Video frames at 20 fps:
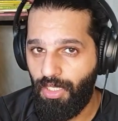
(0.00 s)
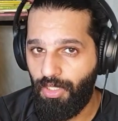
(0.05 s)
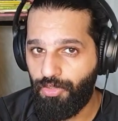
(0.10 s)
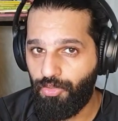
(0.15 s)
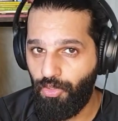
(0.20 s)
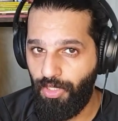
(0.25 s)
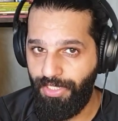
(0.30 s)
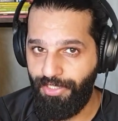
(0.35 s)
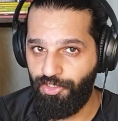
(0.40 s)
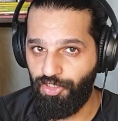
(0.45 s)

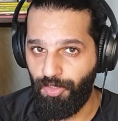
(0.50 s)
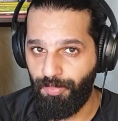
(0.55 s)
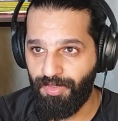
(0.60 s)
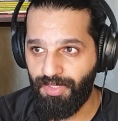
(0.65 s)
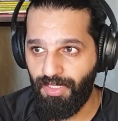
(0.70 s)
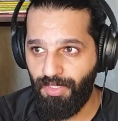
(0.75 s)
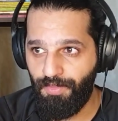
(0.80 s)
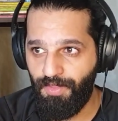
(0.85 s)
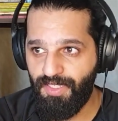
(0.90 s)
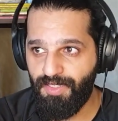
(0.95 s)

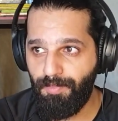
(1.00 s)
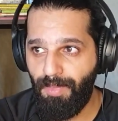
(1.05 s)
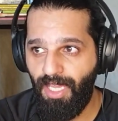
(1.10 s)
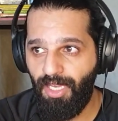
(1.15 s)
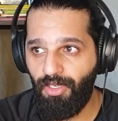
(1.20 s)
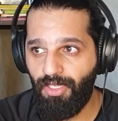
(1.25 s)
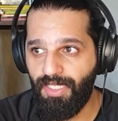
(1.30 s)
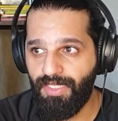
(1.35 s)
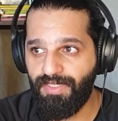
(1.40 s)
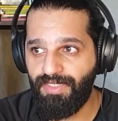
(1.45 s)
Egypt. This
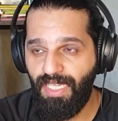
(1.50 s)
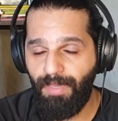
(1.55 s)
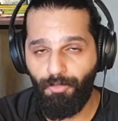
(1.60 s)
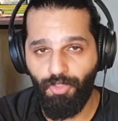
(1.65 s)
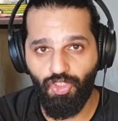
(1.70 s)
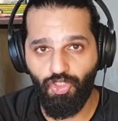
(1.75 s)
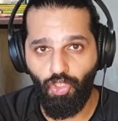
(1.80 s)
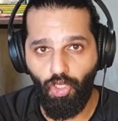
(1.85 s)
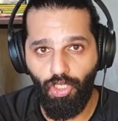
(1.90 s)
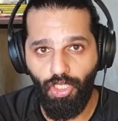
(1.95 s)
man, his name
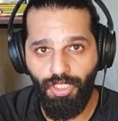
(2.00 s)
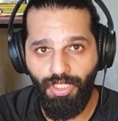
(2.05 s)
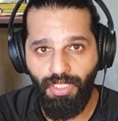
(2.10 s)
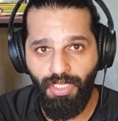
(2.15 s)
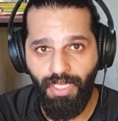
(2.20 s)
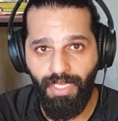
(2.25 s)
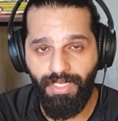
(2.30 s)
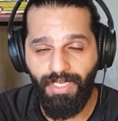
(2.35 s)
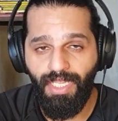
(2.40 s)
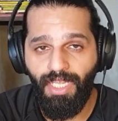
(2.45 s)
was
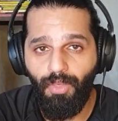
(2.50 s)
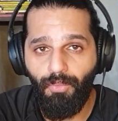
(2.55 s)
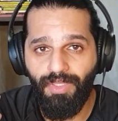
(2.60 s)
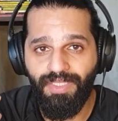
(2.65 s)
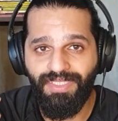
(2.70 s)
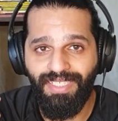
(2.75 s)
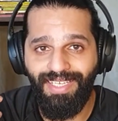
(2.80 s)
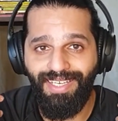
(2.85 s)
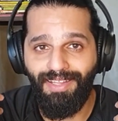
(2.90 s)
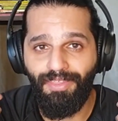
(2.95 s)
Solon, and he
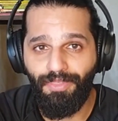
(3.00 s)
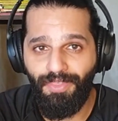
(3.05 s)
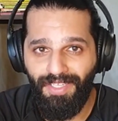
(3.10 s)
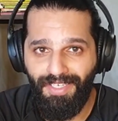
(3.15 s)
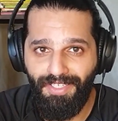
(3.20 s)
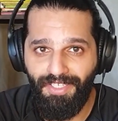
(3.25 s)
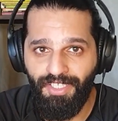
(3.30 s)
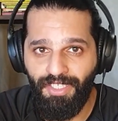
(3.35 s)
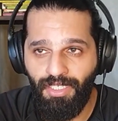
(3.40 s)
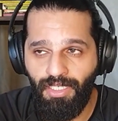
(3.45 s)
was an
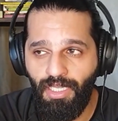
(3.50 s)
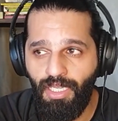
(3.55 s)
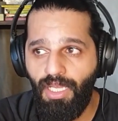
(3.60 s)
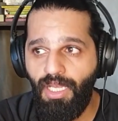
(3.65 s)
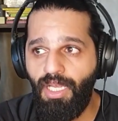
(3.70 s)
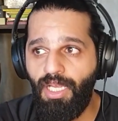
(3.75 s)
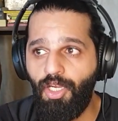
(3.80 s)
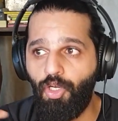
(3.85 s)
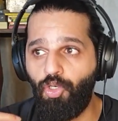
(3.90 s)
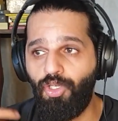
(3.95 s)
Athenian
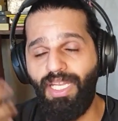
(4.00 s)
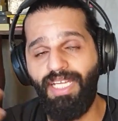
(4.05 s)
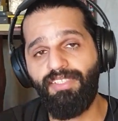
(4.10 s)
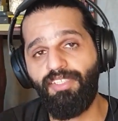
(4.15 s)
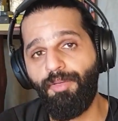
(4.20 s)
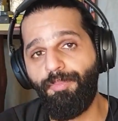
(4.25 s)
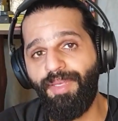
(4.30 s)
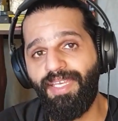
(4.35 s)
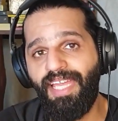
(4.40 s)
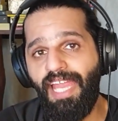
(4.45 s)
who
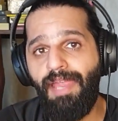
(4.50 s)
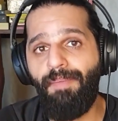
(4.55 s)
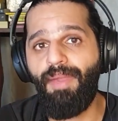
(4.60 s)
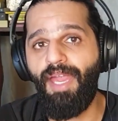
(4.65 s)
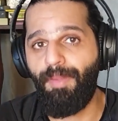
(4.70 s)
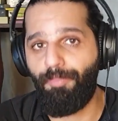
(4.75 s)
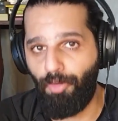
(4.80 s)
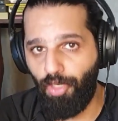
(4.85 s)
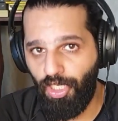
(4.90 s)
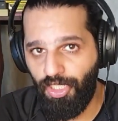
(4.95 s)
later became
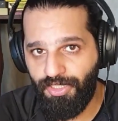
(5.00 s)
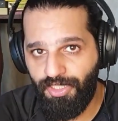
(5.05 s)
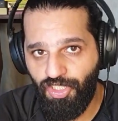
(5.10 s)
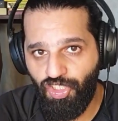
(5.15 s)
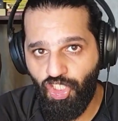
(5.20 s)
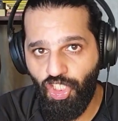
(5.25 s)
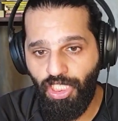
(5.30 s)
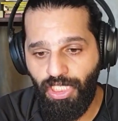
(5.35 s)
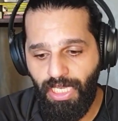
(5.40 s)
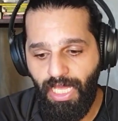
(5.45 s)
a
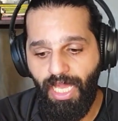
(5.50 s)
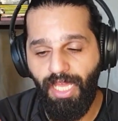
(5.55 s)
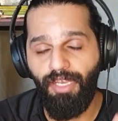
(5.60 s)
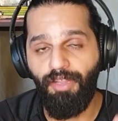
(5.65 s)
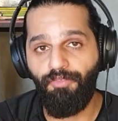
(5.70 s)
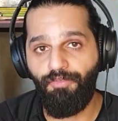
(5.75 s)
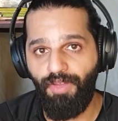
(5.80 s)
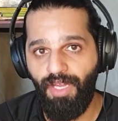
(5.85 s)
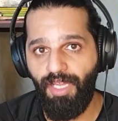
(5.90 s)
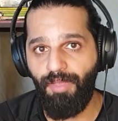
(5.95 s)
politician and
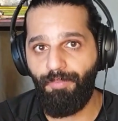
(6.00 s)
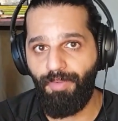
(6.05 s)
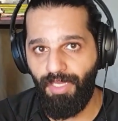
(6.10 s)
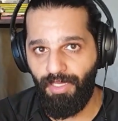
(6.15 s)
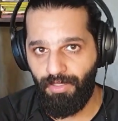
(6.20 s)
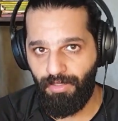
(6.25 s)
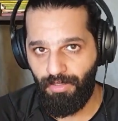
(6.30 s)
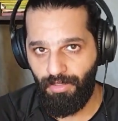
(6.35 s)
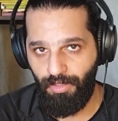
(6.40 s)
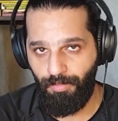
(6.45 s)
a very
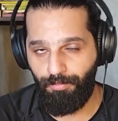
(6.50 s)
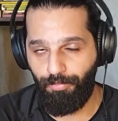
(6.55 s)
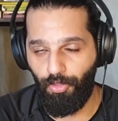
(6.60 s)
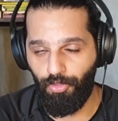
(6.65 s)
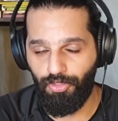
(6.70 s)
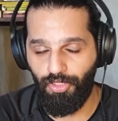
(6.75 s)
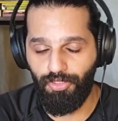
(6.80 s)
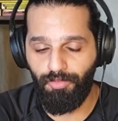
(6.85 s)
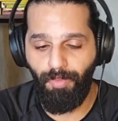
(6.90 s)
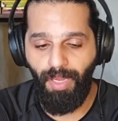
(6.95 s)
big,
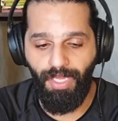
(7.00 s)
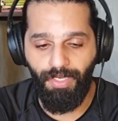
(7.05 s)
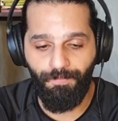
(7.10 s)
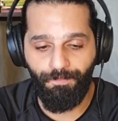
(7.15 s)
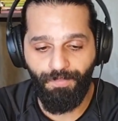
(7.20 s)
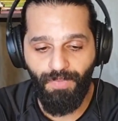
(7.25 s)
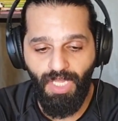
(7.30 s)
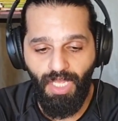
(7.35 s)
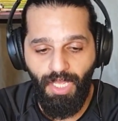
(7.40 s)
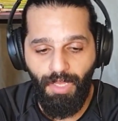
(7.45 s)
important man.
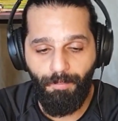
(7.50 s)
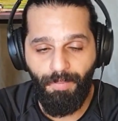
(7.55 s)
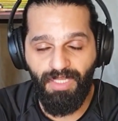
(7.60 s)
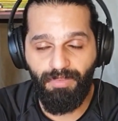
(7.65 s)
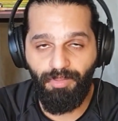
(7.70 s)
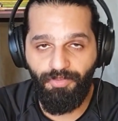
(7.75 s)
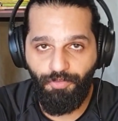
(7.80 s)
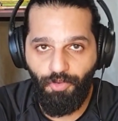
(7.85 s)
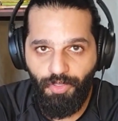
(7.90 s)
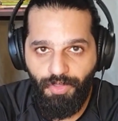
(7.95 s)
But
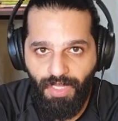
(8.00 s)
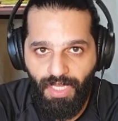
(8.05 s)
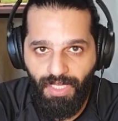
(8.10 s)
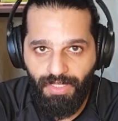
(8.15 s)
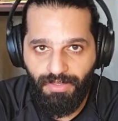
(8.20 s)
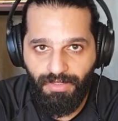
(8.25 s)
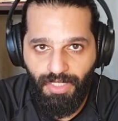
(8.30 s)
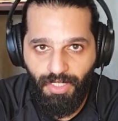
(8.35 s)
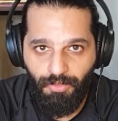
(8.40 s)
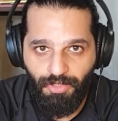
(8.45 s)
before
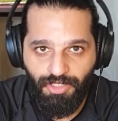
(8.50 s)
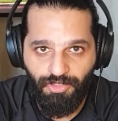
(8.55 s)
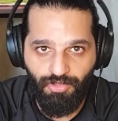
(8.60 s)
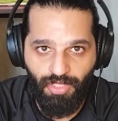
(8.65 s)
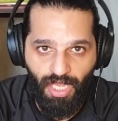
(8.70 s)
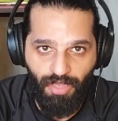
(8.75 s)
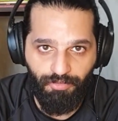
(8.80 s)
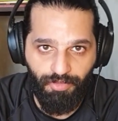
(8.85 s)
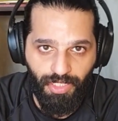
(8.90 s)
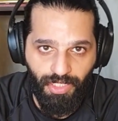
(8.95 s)
that, he was
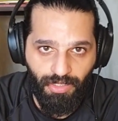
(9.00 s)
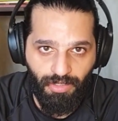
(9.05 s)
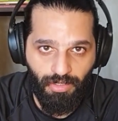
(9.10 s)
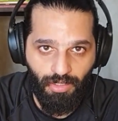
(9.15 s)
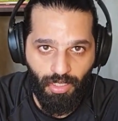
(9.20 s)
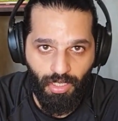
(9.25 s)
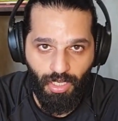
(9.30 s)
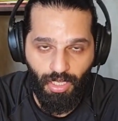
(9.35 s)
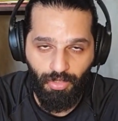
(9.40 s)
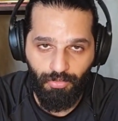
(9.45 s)
traveling
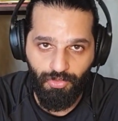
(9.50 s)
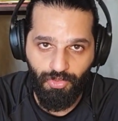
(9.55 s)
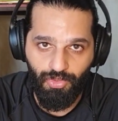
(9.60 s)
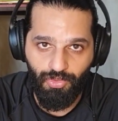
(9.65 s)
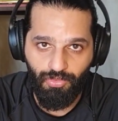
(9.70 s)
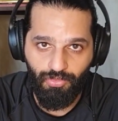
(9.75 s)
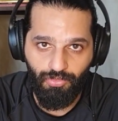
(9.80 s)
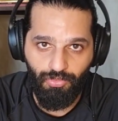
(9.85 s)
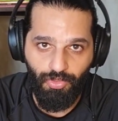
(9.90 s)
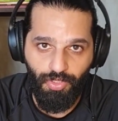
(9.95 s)

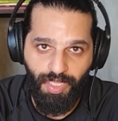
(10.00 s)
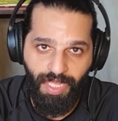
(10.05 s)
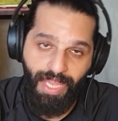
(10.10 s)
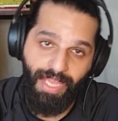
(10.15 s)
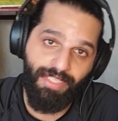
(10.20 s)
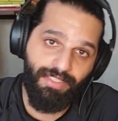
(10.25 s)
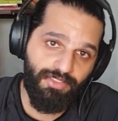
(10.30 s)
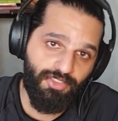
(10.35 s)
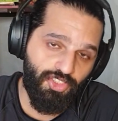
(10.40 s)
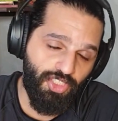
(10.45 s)
around the
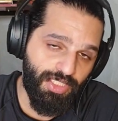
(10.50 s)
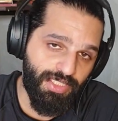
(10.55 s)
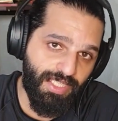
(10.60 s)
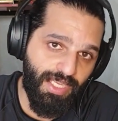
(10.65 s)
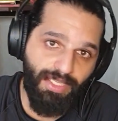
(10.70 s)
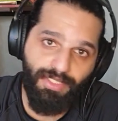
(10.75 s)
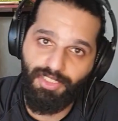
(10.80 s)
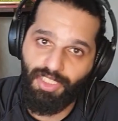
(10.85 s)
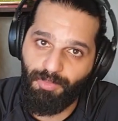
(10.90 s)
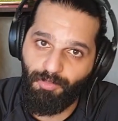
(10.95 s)
ancient
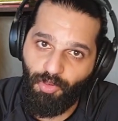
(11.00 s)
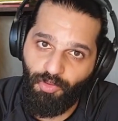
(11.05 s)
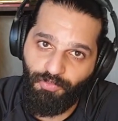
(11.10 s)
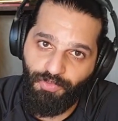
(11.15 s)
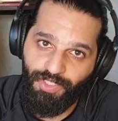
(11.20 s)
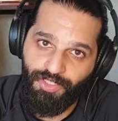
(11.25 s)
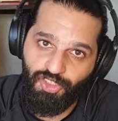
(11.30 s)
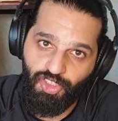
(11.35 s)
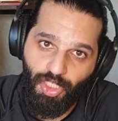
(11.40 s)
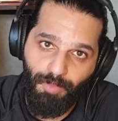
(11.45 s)
kingdom of
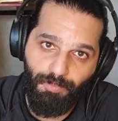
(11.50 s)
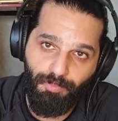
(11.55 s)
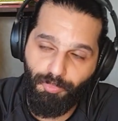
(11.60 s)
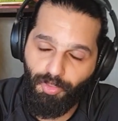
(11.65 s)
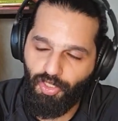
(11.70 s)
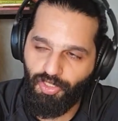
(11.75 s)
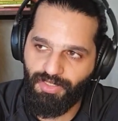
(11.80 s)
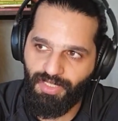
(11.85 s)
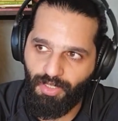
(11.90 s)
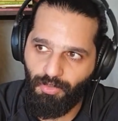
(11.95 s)
Egypt,
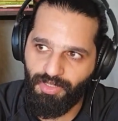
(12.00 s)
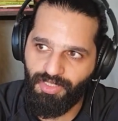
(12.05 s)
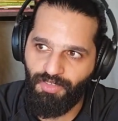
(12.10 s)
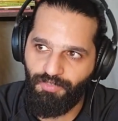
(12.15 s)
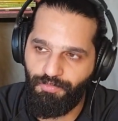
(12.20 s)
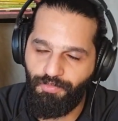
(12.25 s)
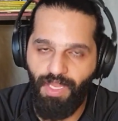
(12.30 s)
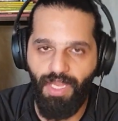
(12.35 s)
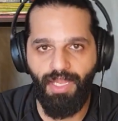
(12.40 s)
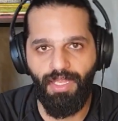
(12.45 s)
because that was a
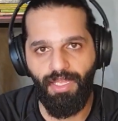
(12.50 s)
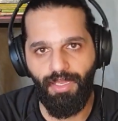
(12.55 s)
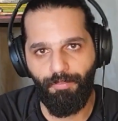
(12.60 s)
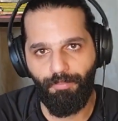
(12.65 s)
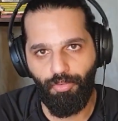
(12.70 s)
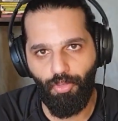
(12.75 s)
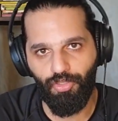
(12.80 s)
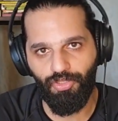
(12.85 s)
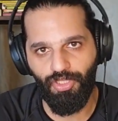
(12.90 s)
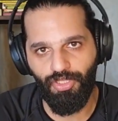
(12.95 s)
very
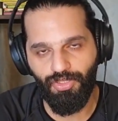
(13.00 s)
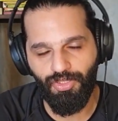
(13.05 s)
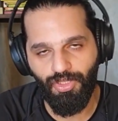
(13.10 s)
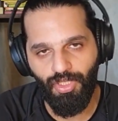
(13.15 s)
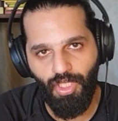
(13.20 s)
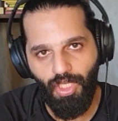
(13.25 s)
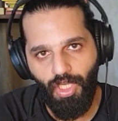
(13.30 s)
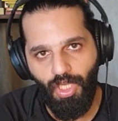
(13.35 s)
important